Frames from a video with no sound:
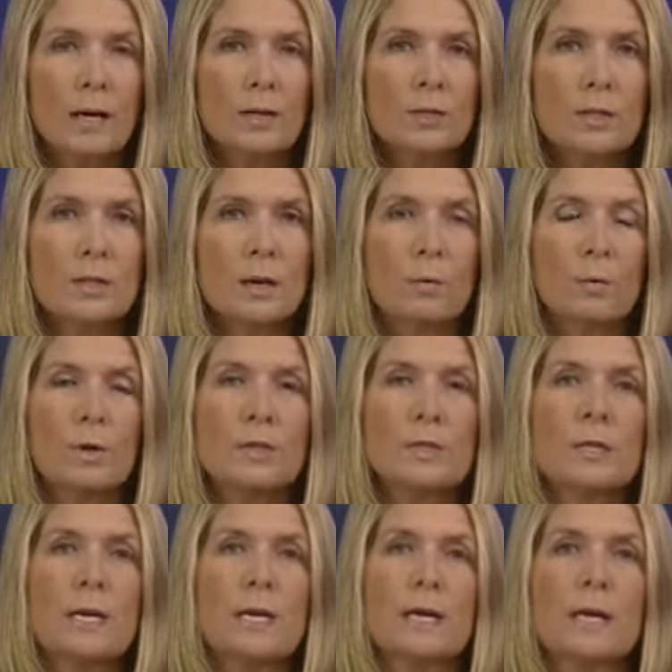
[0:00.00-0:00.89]
actually
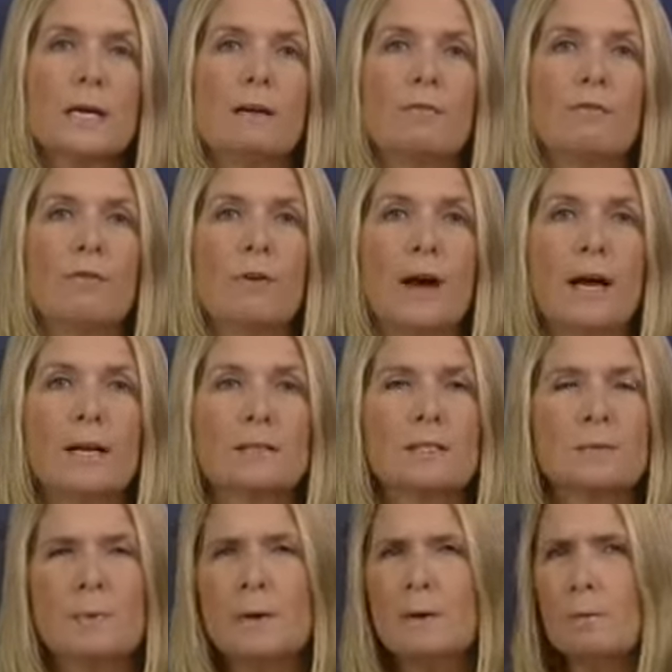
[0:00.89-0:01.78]
originated in
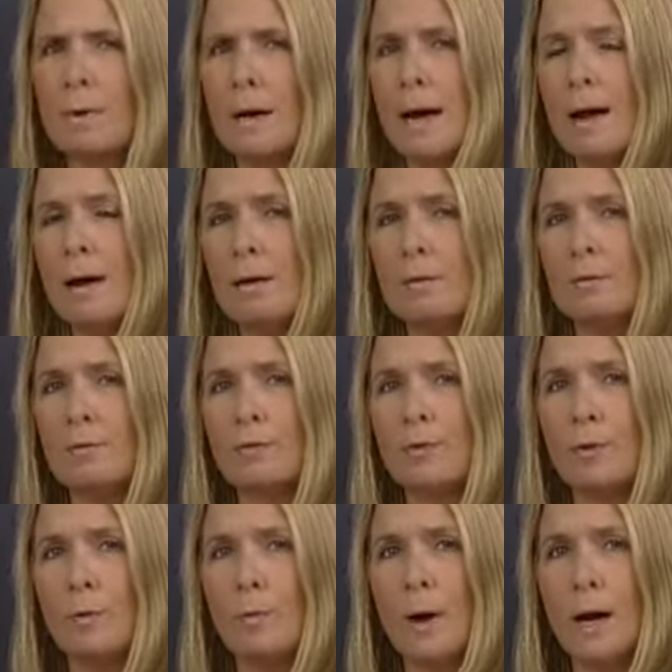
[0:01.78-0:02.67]
France. It's been around
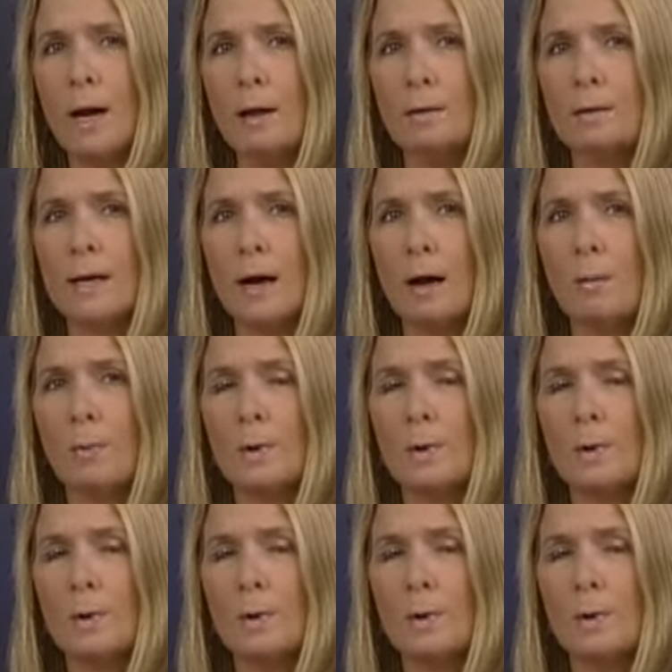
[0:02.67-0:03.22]
for a while now,